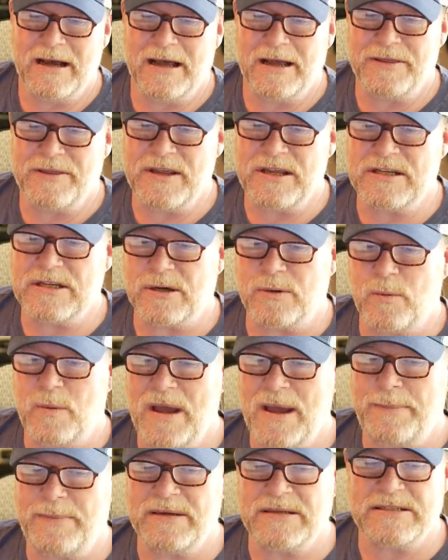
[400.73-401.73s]
uh, these are
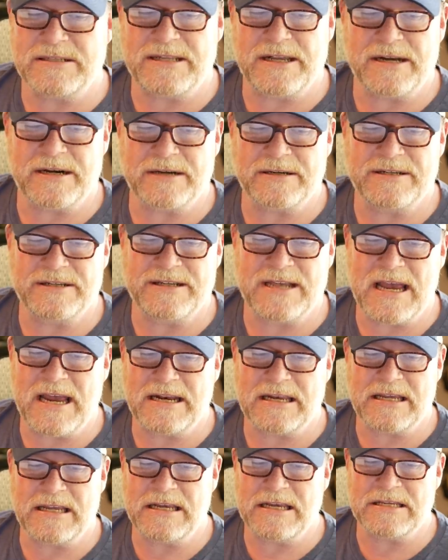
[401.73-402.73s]
weapons that are
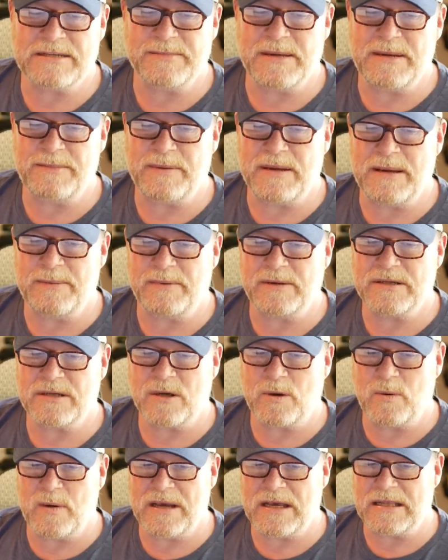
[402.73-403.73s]
designed to kill as many people as
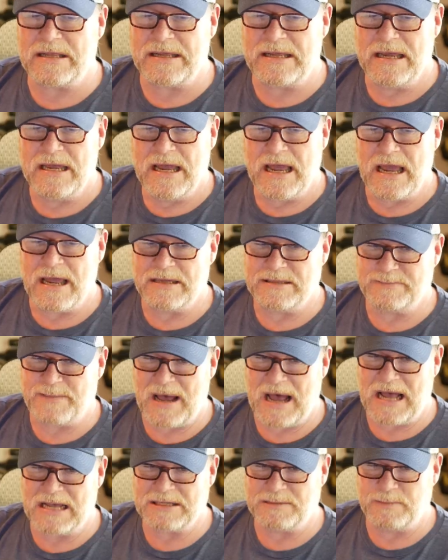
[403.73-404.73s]
quickly as
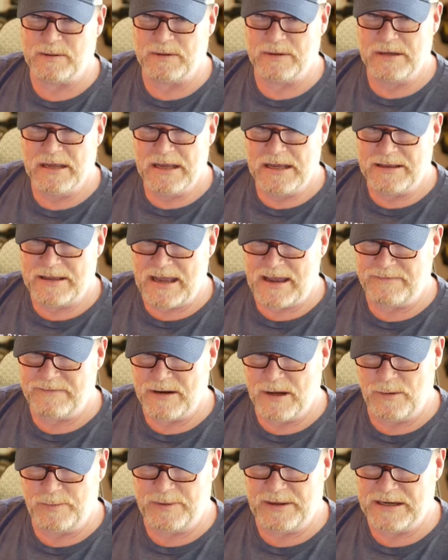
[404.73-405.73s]
possible. They have
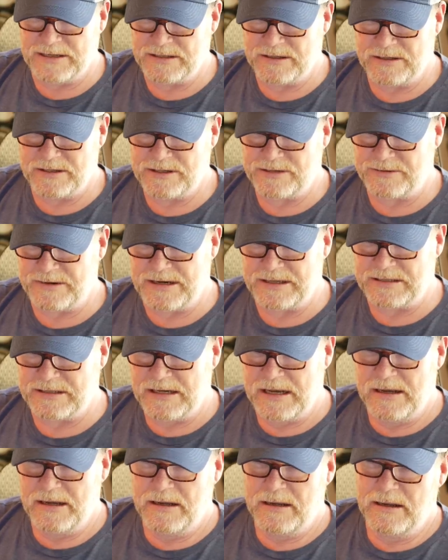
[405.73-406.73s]
no place on the streets
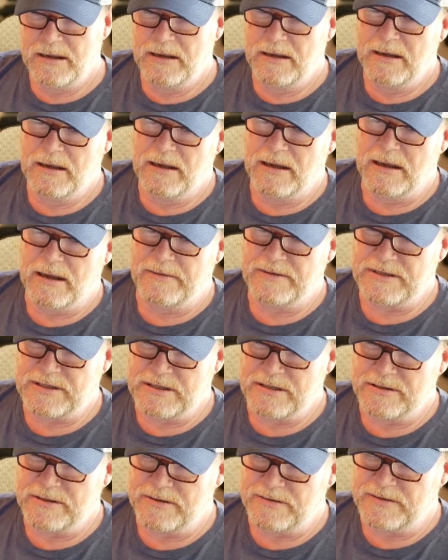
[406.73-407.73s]
of a
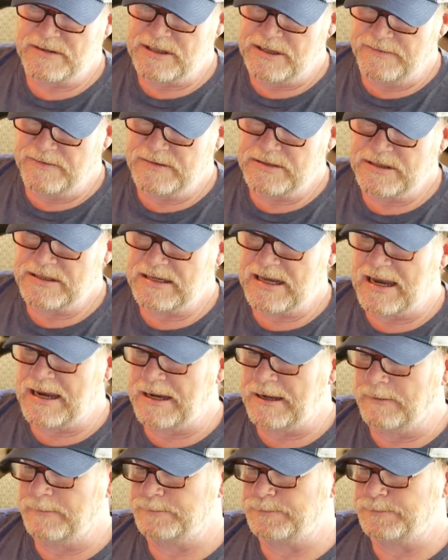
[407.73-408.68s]
civil, society.